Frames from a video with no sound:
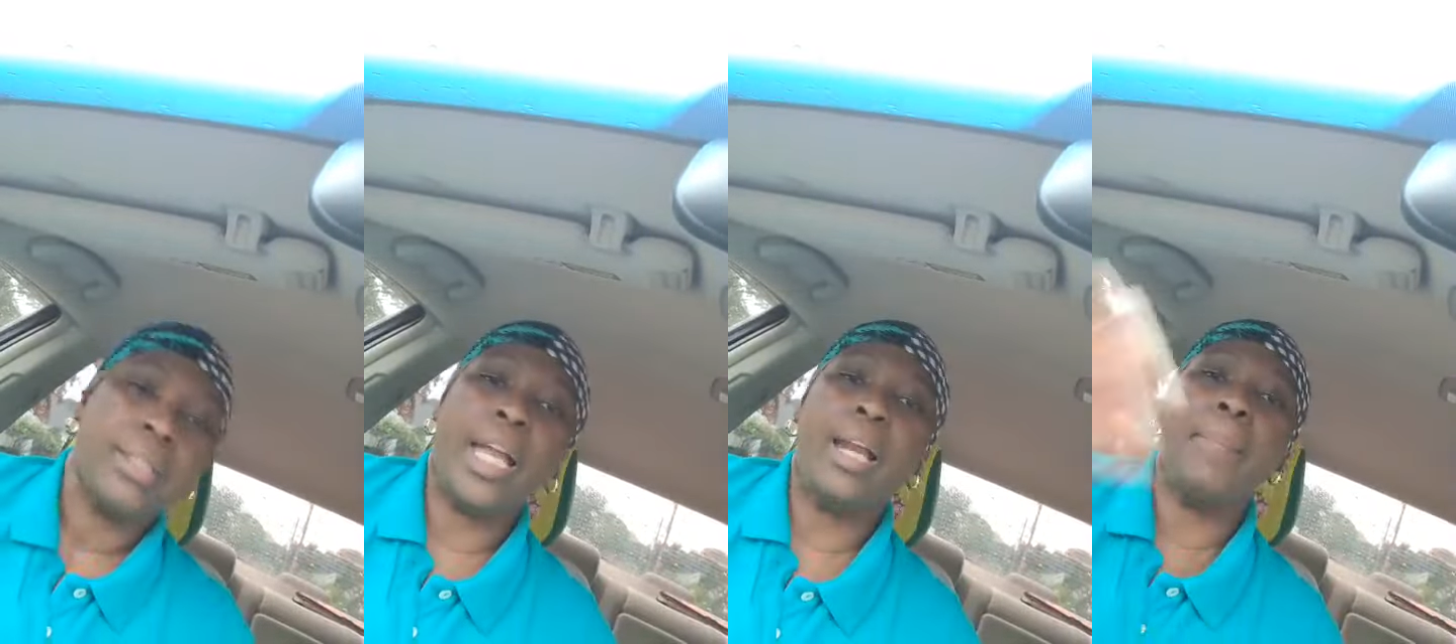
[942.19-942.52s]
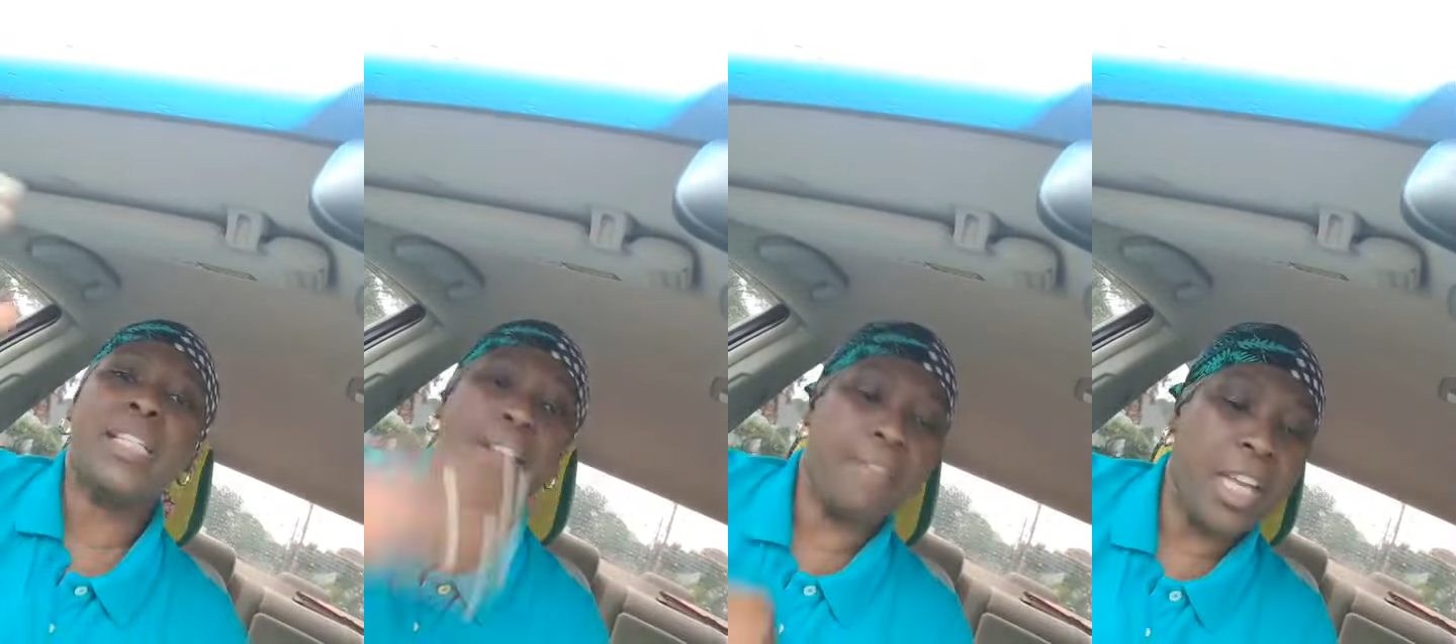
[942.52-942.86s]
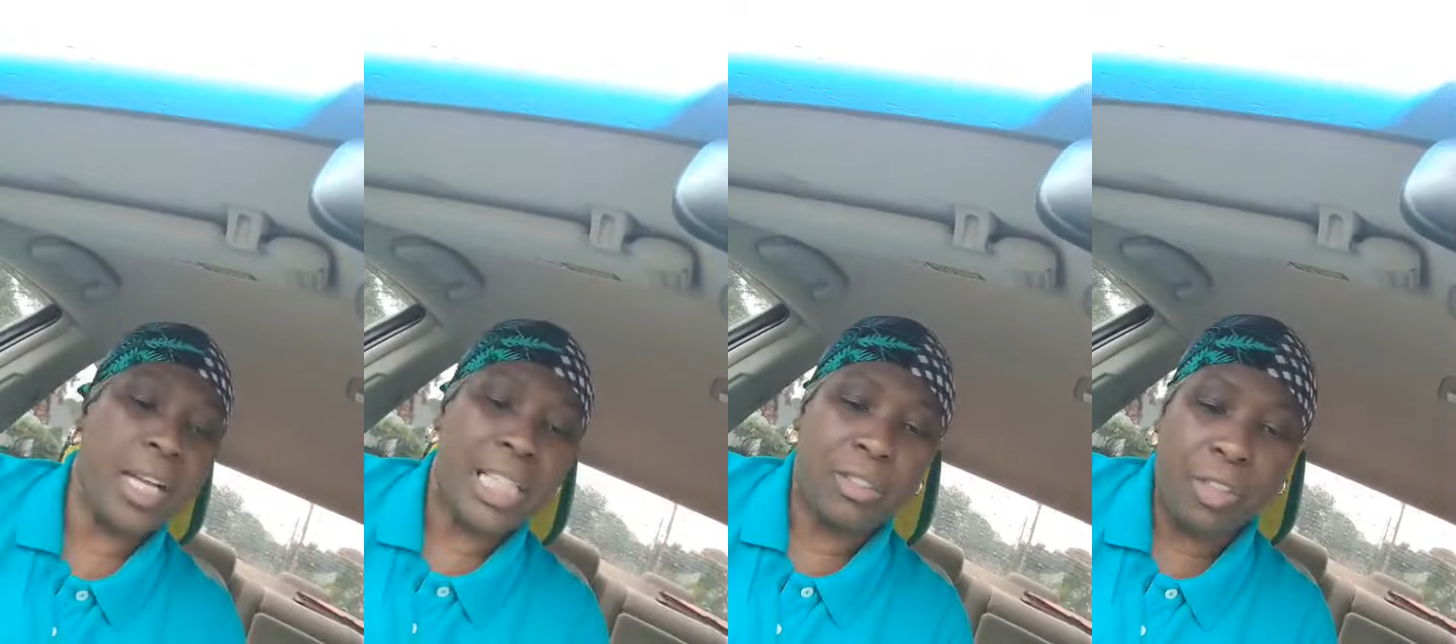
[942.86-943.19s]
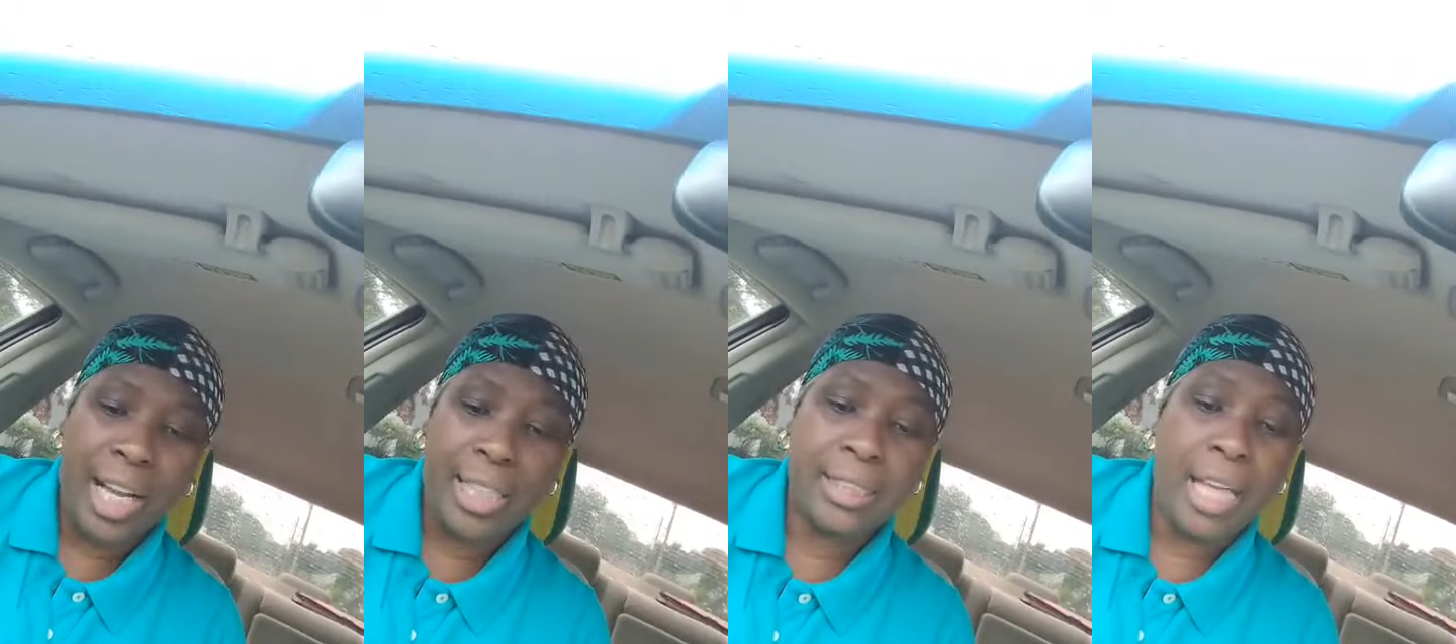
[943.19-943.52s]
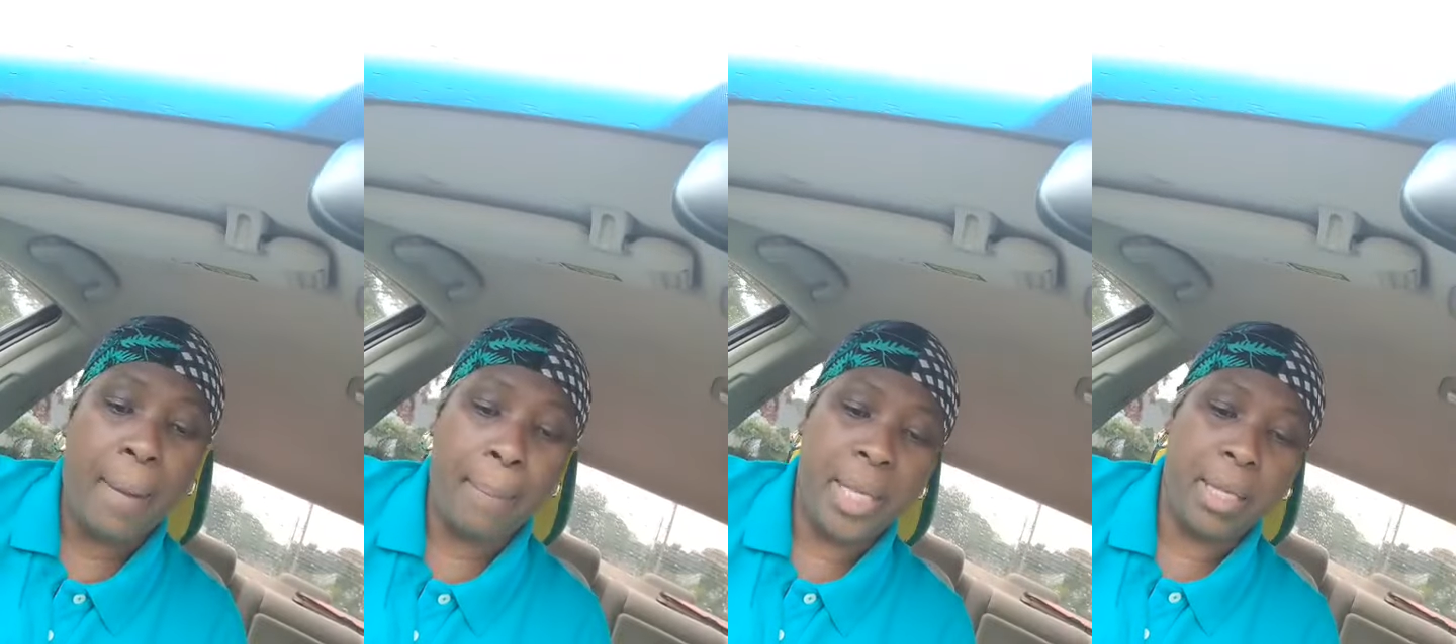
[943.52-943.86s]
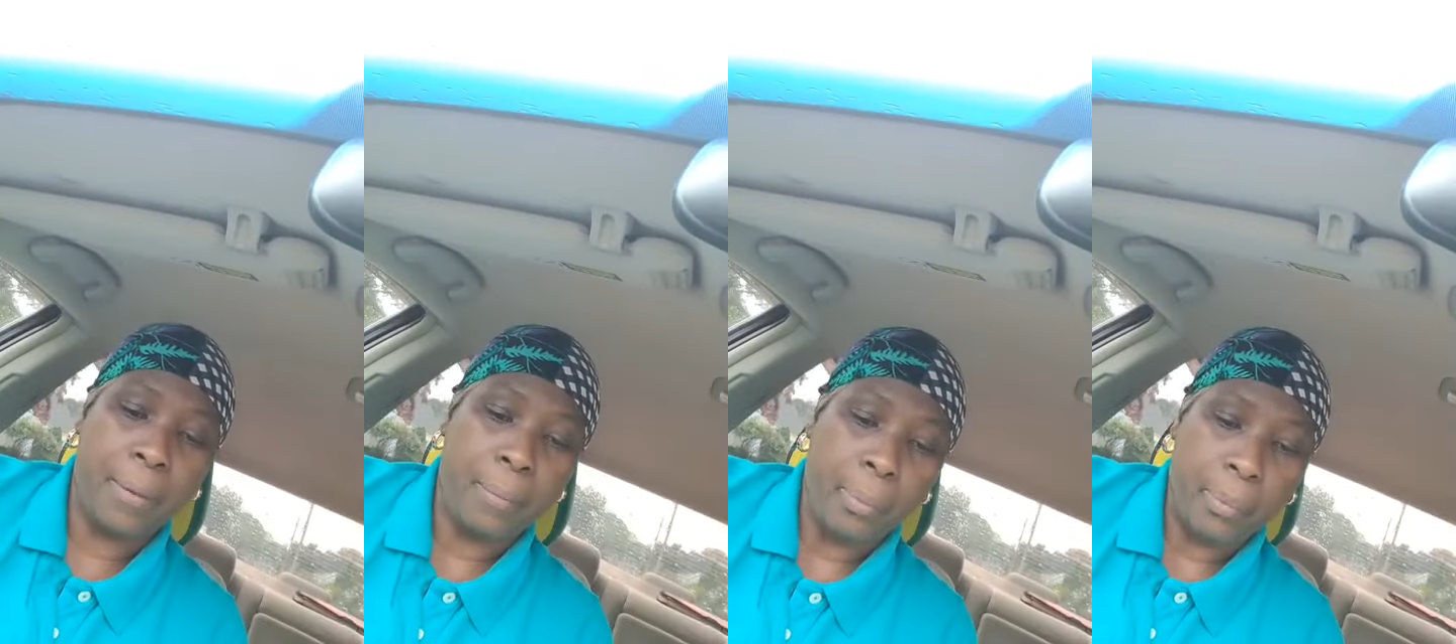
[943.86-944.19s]
Tell Mr. Vegas to contact
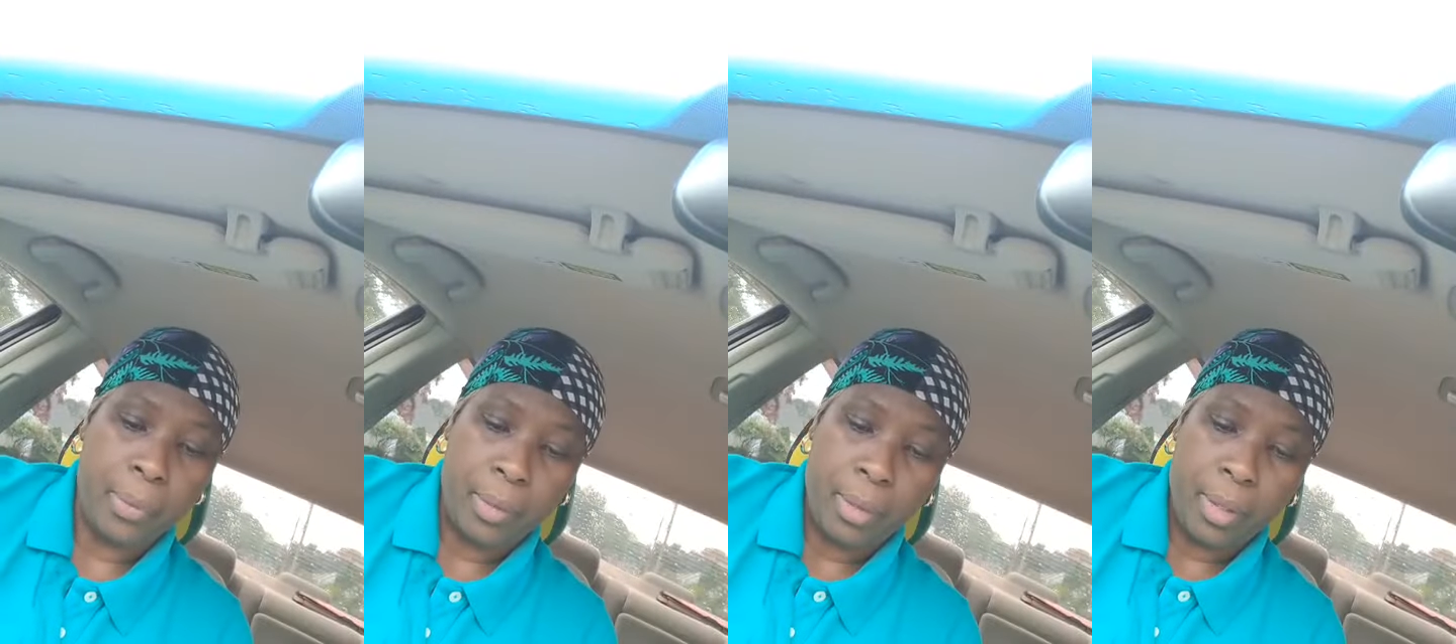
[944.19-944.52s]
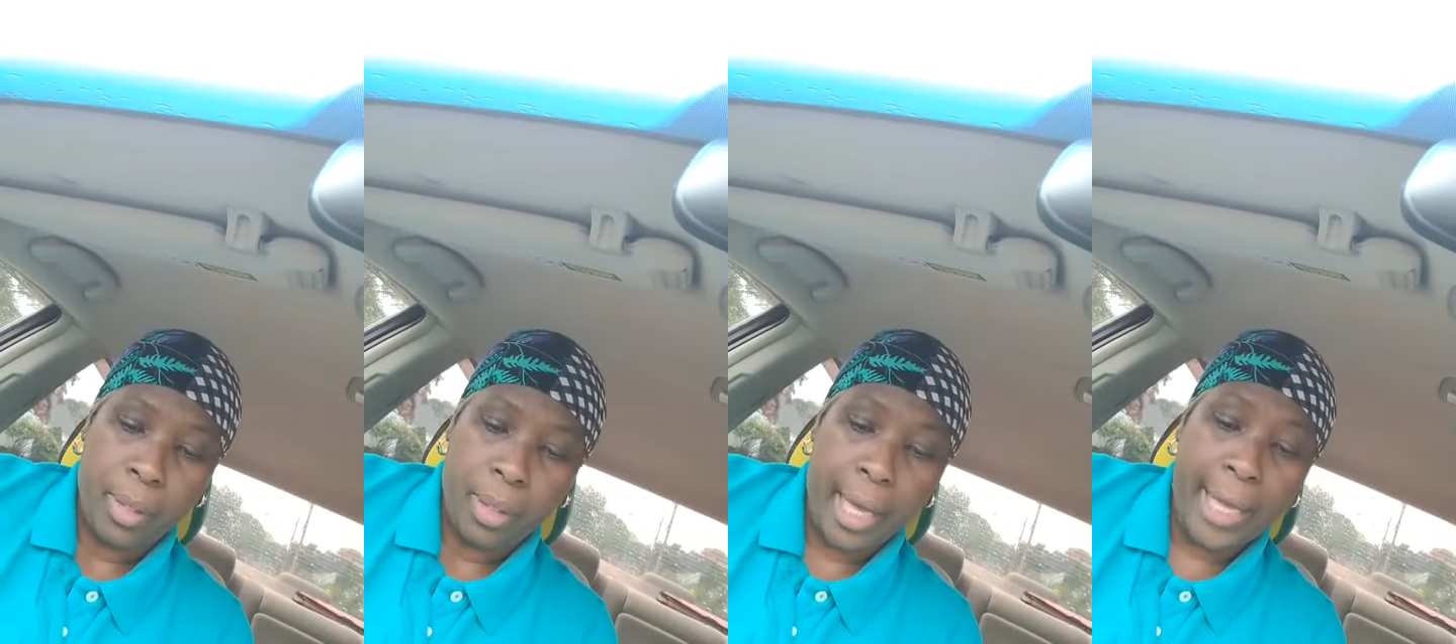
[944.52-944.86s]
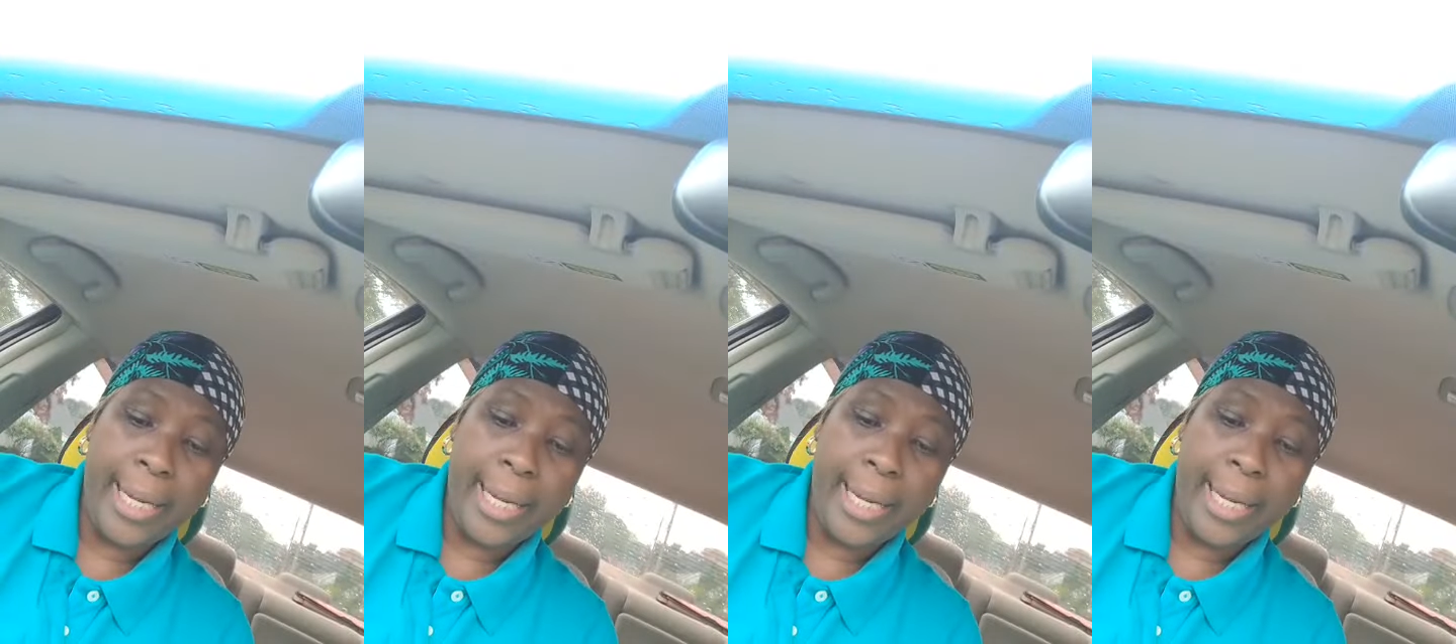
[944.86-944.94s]
me.